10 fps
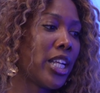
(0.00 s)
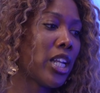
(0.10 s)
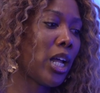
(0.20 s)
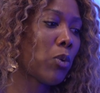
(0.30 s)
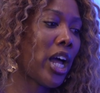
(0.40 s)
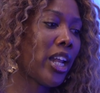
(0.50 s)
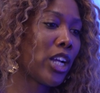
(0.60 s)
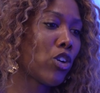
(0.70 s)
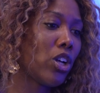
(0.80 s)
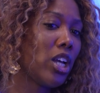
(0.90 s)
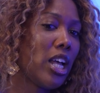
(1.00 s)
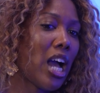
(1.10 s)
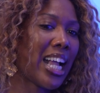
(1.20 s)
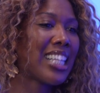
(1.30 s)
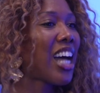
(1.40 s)
And I got,
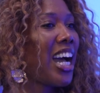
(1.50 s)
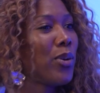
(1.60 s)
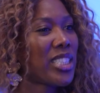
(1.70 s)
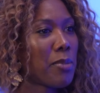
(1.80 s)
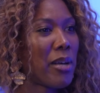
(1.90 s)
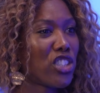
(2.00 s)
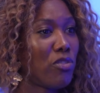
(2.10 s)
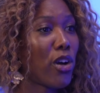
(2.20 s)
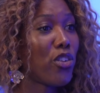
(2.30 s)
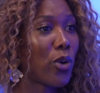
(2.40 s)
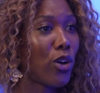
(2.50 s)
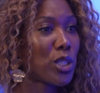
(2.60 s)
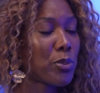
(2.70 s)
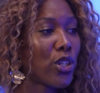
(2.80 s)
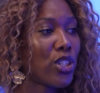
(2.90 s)
I guess I always said the best of both
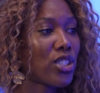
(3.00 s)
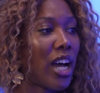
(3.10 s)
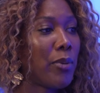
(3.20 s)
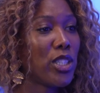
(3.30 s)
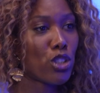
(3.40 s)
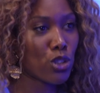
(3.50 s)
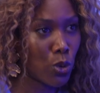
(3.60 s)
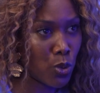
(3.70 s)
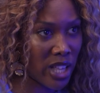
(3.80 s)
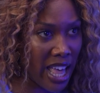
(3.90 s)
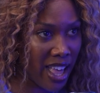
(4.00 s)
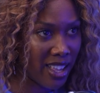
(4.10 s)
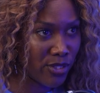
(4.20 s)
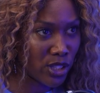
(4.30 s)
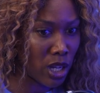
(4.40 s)
worlds, because I went to school there,
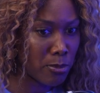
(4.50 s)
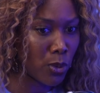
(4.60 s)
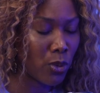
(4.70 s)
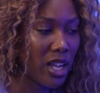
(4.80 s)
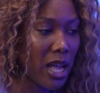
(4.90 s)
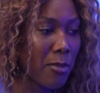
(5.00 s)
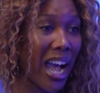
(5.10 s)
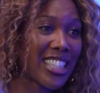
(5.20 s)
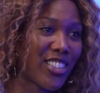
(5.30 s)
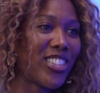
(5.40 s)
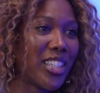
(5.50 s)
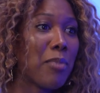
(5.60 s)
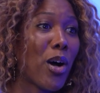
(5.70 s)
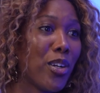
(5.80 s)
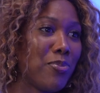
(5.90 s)
for example, but I had to obviously
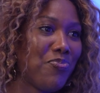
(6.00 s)
come home.